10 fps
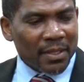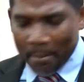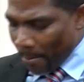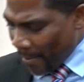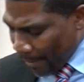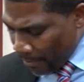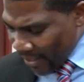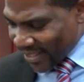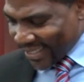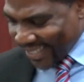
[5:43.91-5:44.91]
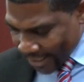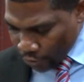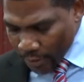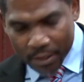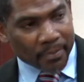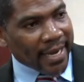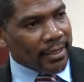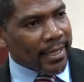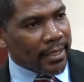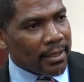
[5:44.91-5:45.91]
members
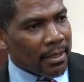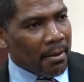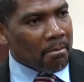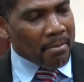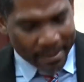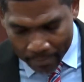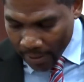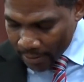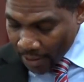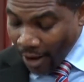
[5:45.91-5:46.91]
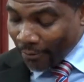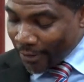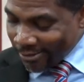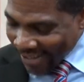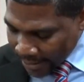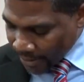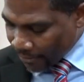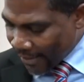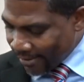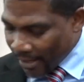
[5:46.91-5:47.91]
disrespected members of the
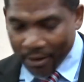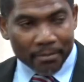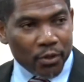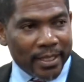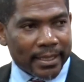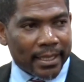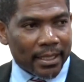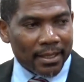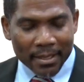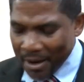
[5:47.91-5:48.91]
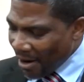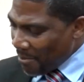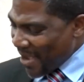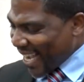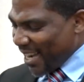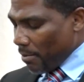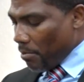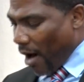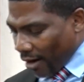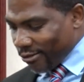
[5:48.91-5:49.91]
Rastafarian community, making
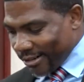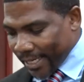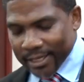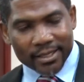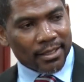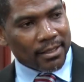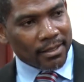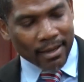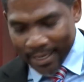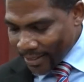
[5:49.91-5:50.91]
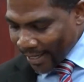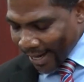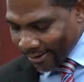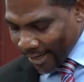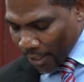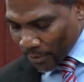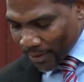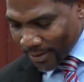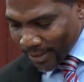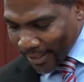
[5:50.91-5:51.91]
mockery as they carry
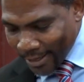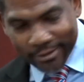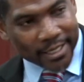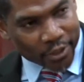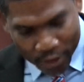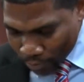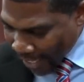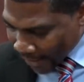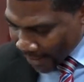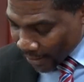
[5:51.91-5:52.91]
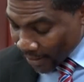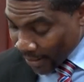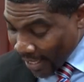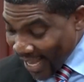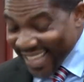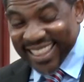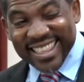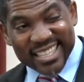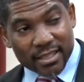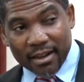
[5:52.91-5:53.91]
out their religious practice.
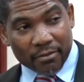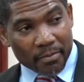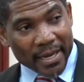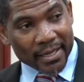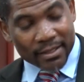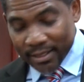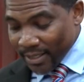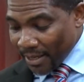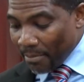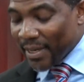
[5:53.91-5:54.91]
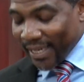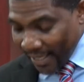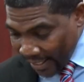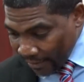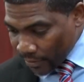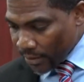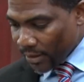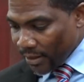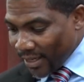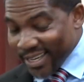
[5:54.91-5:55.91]
This government
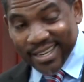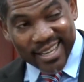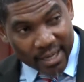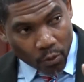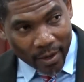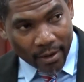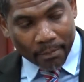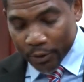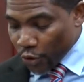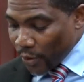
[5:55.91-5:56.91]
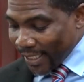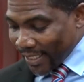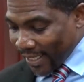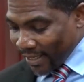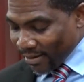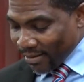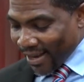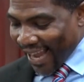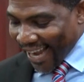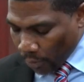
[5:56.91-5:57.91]
believes in equal opportunity,
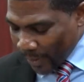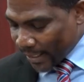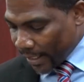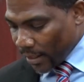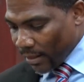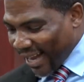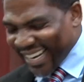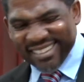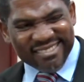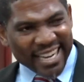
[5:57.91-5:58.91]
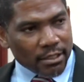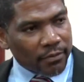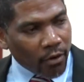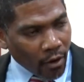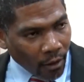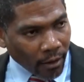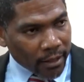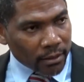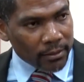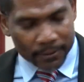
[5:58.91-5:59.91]
equity, and the rights for
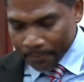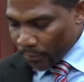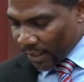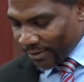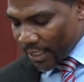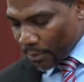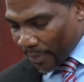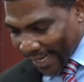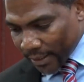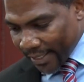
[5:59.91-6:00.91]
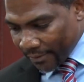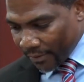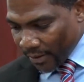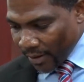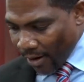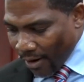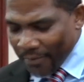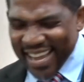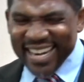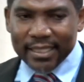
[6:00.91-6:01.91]
all, irrespective
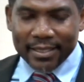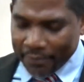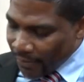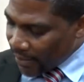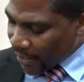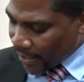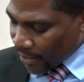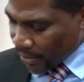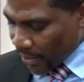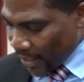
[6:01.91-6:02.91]
of any differences